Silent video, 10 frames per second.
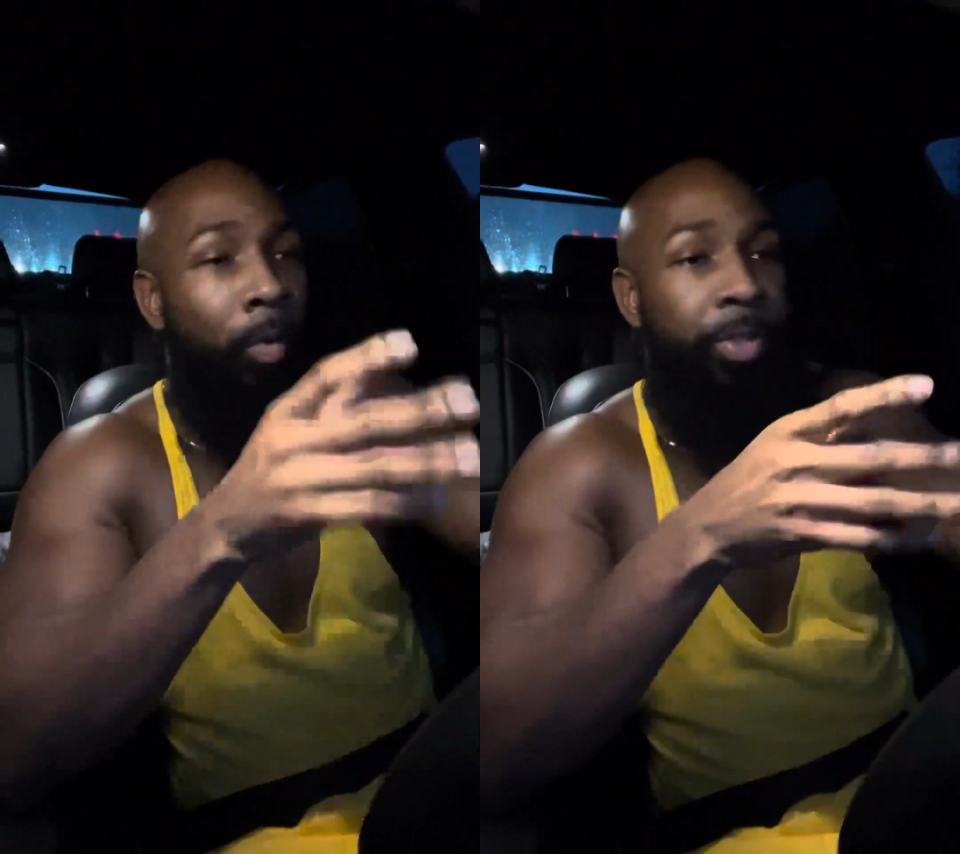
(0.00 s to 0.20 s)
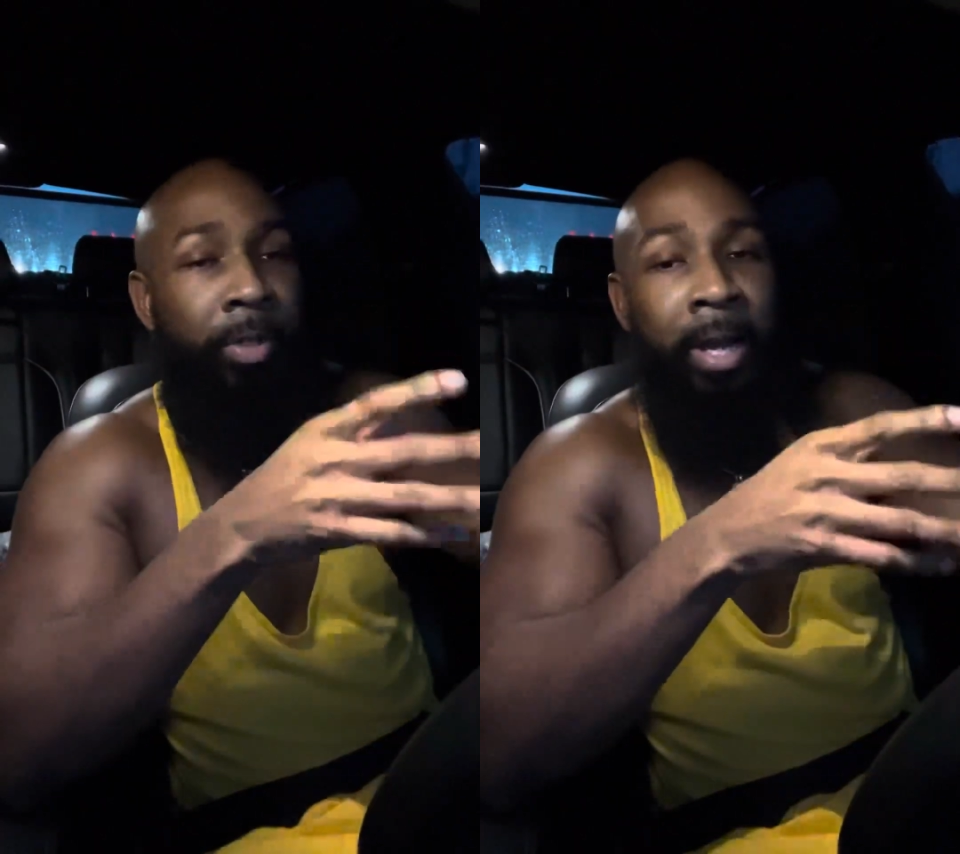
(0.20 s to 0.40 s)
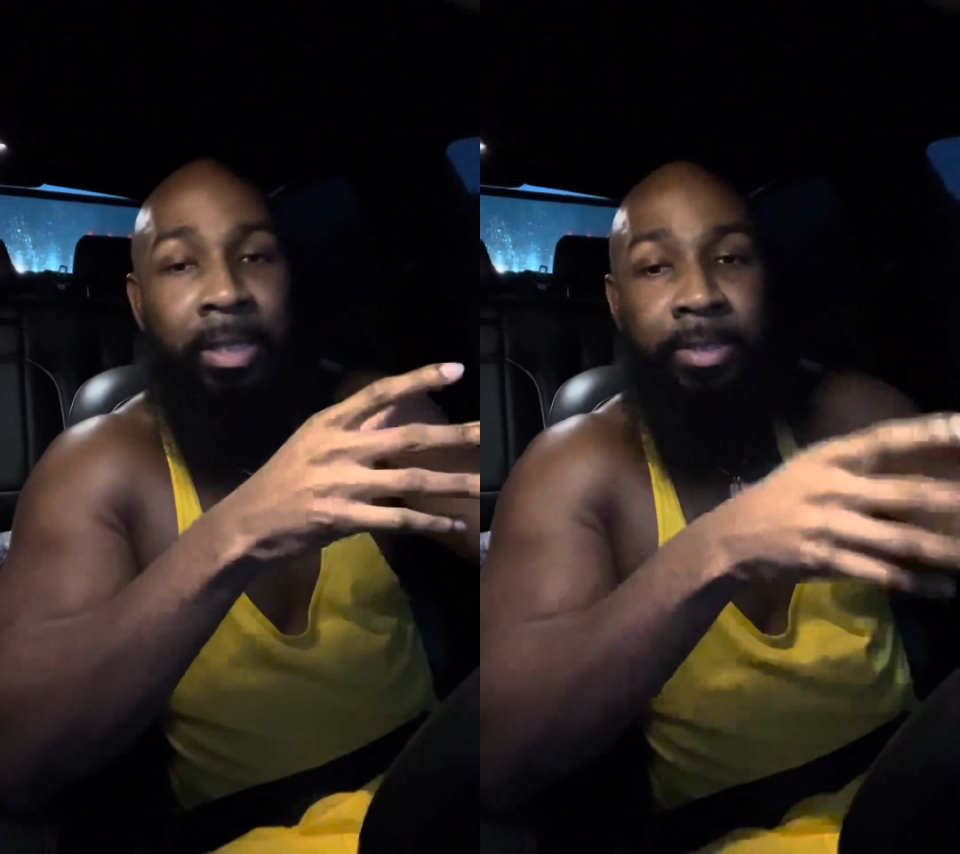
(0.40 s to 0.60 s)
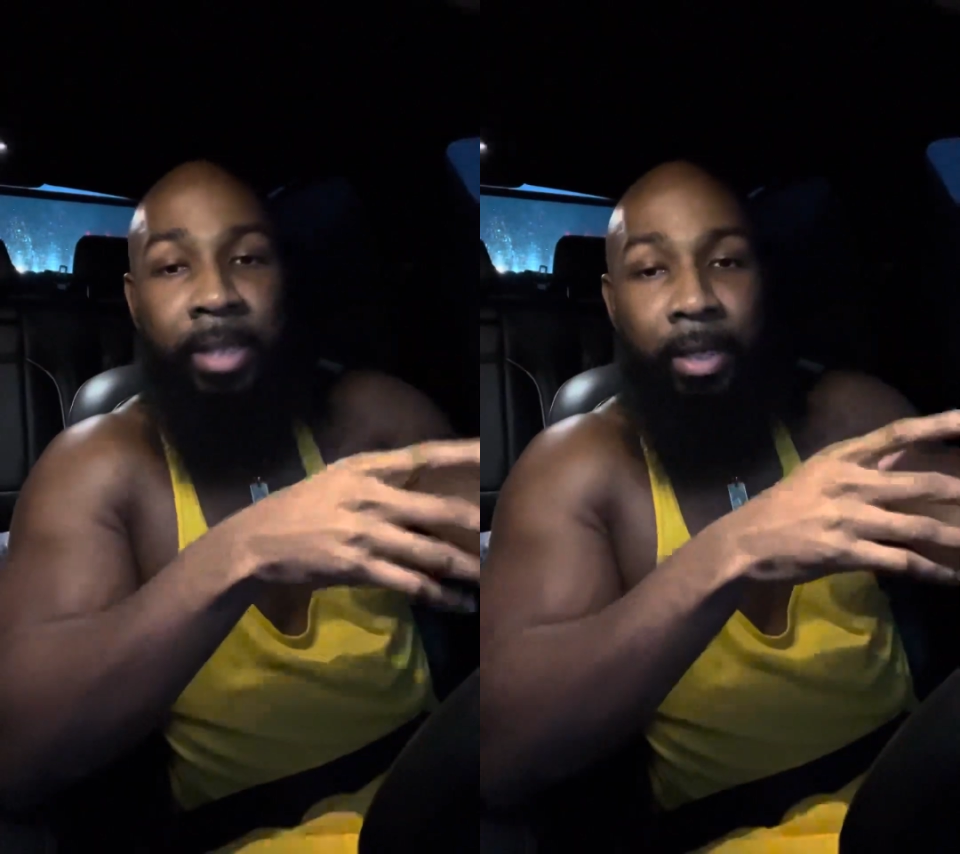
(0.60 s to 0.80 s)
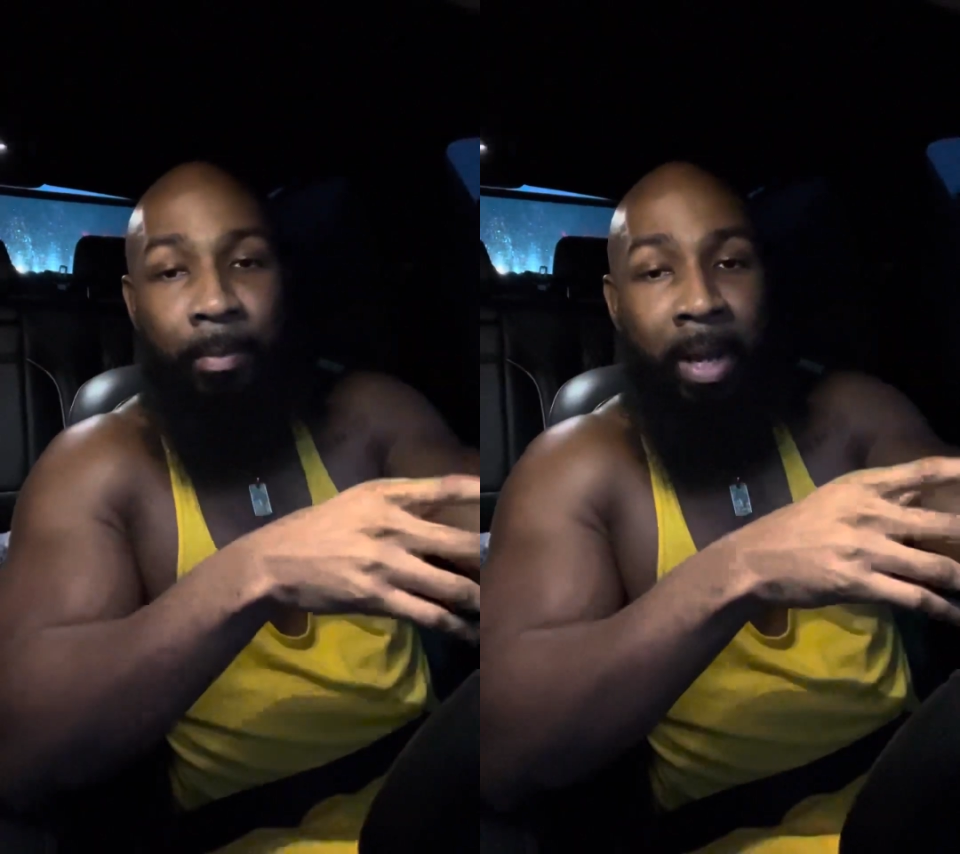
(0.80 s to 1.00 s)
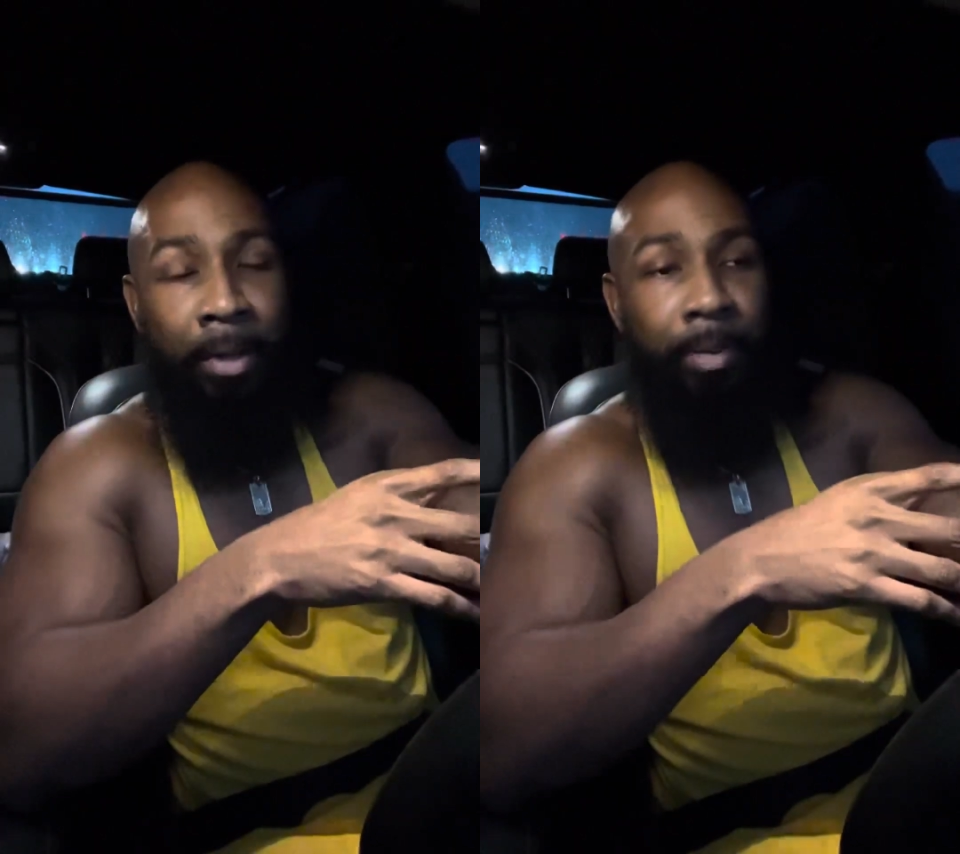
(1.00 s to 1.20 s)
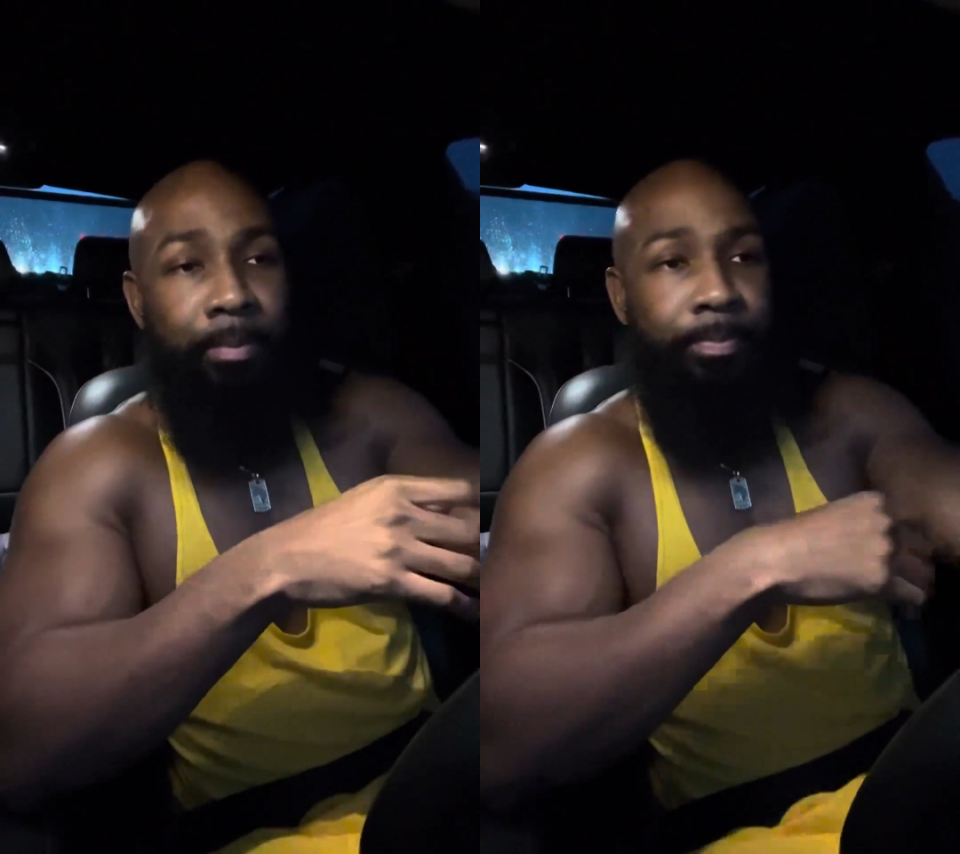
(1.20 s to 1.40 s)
what you guys think about it.